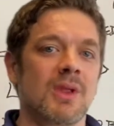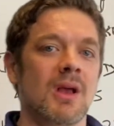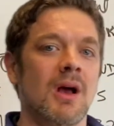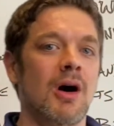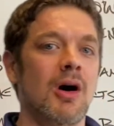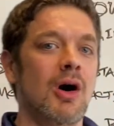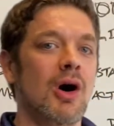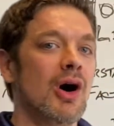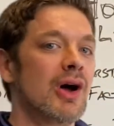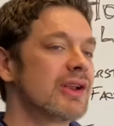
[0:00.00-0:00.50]

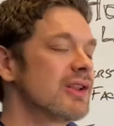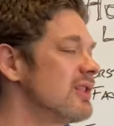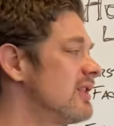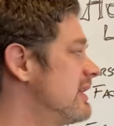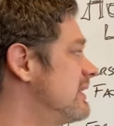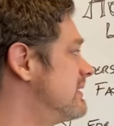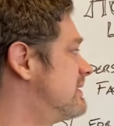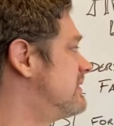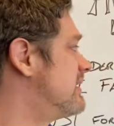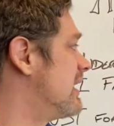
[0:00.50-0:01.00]
on
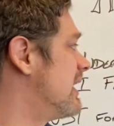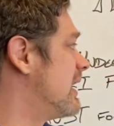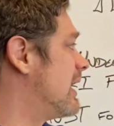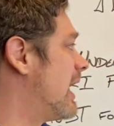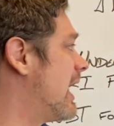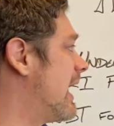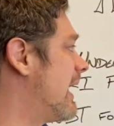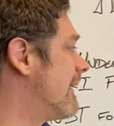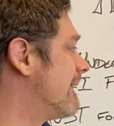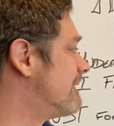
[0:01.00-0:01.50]
LinkedIn.
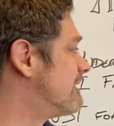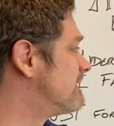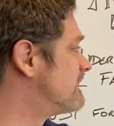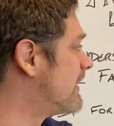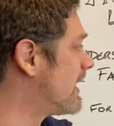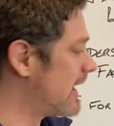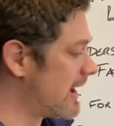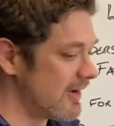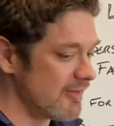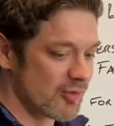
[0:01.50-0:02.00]
I have
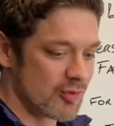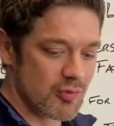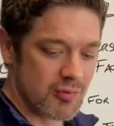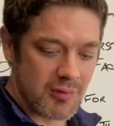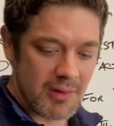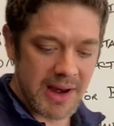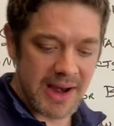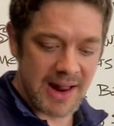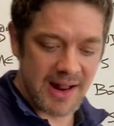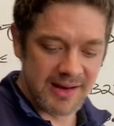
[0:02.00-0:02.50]
5
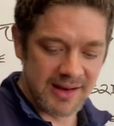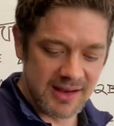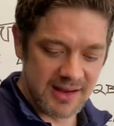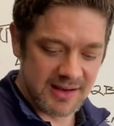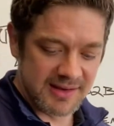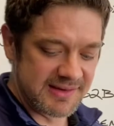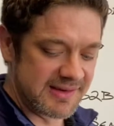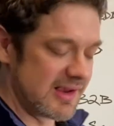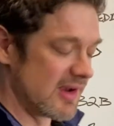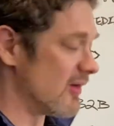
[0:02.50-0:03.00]
great
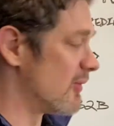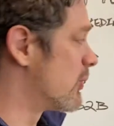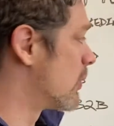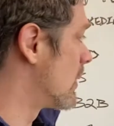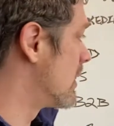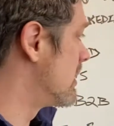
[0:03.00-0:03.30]
ideas here for